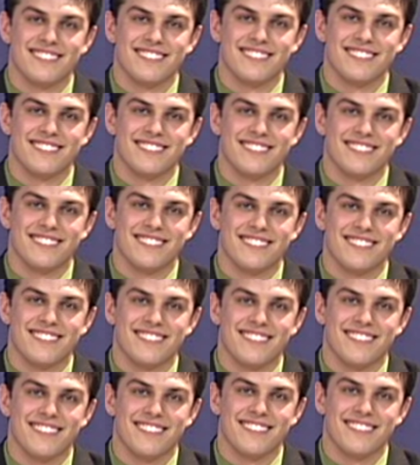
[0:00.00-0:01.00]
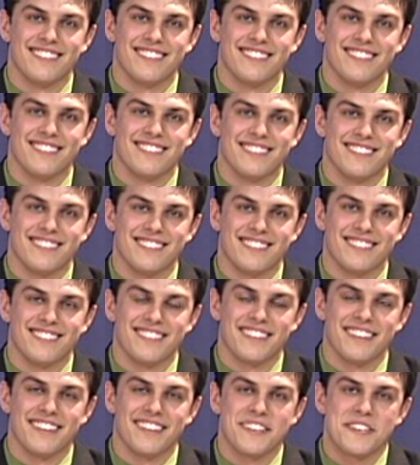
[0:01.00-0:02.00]

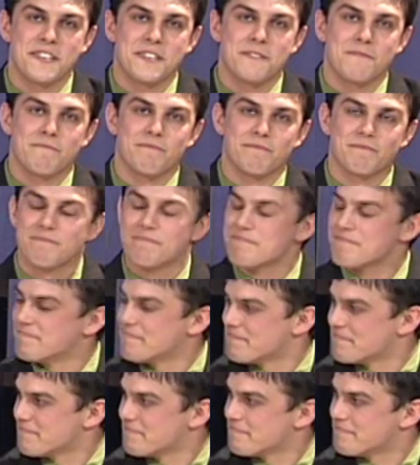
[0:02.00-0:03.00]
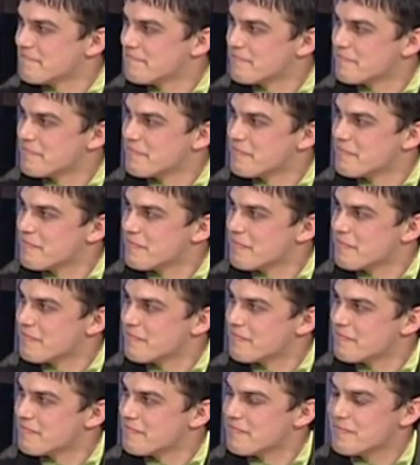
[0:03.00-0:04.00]

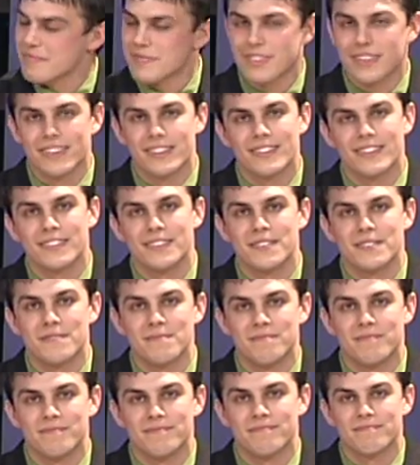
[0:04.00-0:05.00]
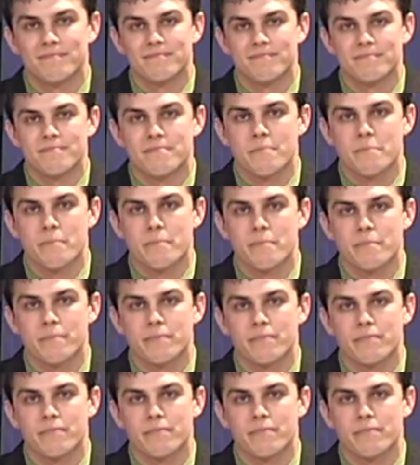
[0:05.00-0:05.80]
[no speech]